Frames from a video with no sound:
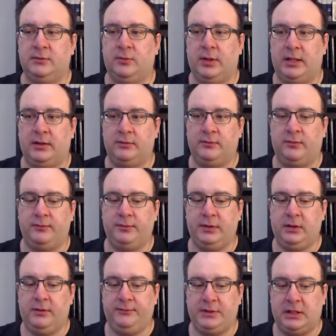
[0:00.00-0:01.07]
well,
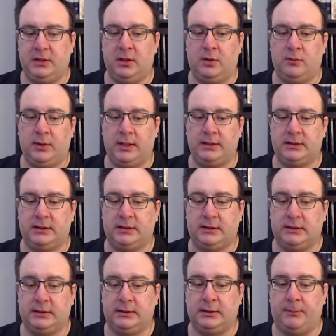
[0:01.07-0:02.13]
you know what?
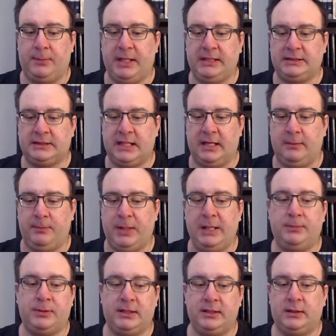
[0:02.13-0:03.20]
The big tent,
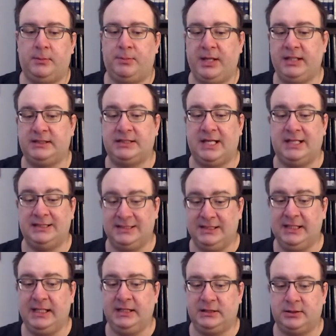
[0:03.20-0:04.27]
people in the big tent
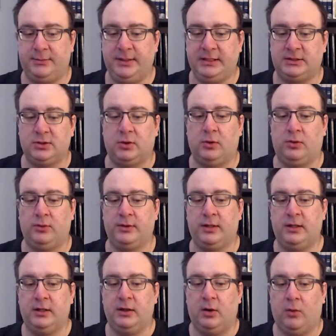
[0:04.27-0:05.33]
need to be
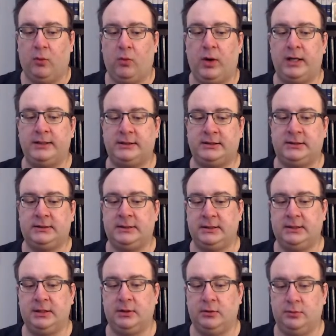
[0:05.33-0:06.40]
told what
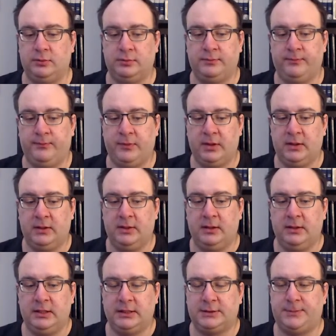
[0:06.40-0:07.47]
to do,
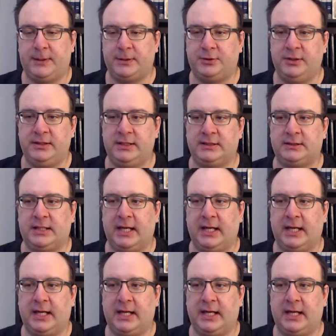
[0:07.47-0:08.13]
especially in